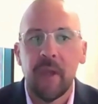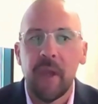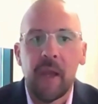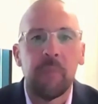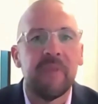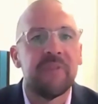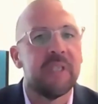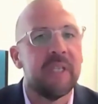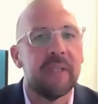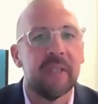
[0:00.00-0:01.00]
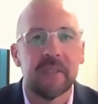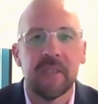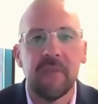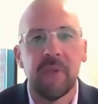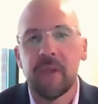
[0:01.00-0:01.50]
And we've seen this
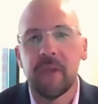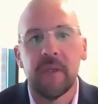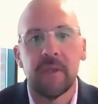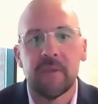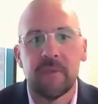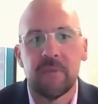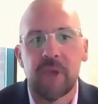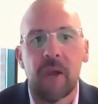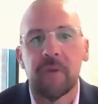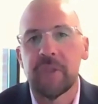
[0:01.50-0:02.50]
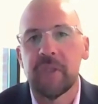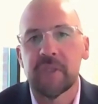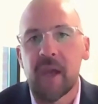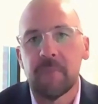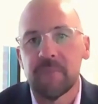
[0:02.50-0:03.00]
even in challenging
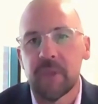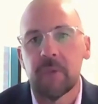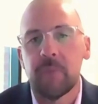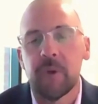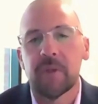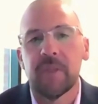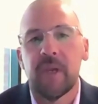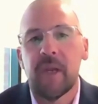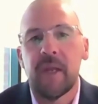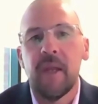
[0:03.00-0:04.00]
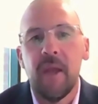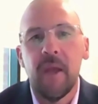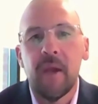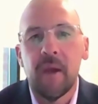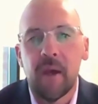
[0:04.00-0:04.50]
times like we are today.
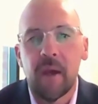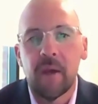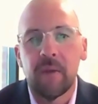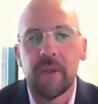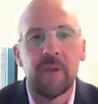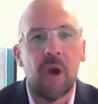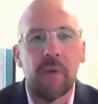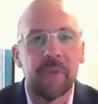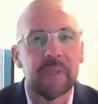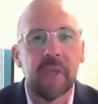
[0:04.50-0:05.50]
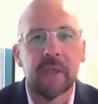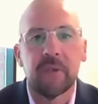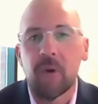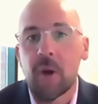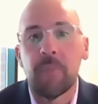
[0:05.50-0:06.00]
In the office
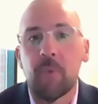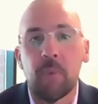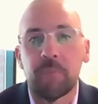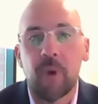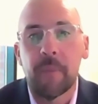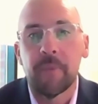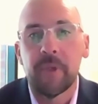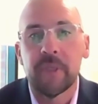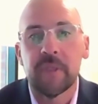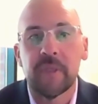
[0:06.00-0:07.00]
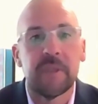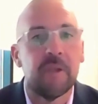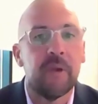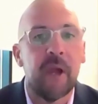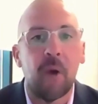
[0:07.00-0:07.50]
sector, our properties
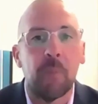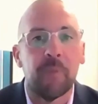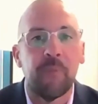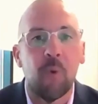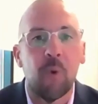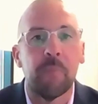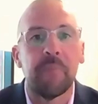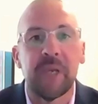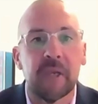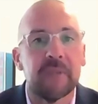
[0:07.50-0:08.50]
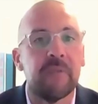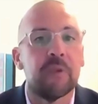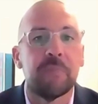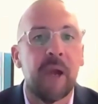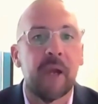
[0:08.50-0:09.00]
continue to outperform because of
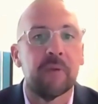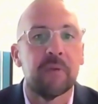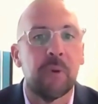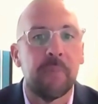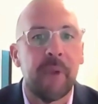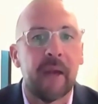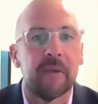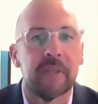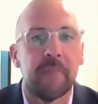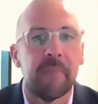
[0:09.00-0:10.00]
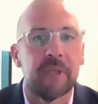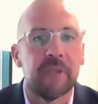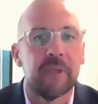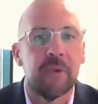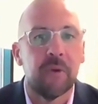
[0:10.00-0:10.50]
those migratory patterns I
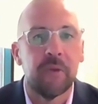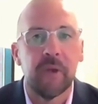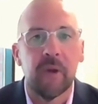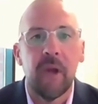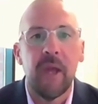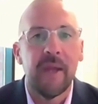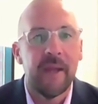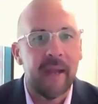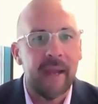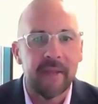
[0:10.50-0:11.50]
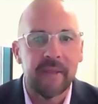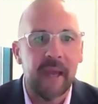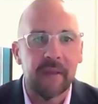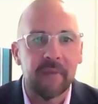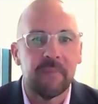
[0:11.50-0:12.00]
mentioned earlier, and
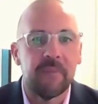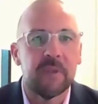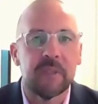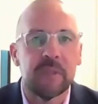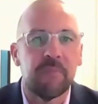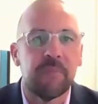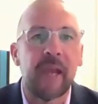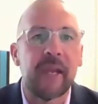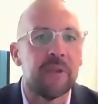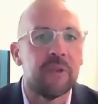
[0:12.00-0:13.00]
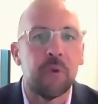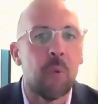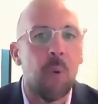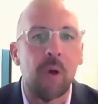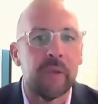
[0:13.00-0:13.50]
that flight to
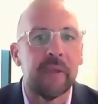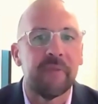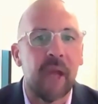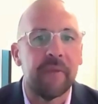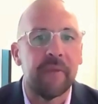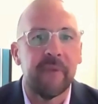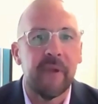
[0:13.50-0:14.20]
quality of life.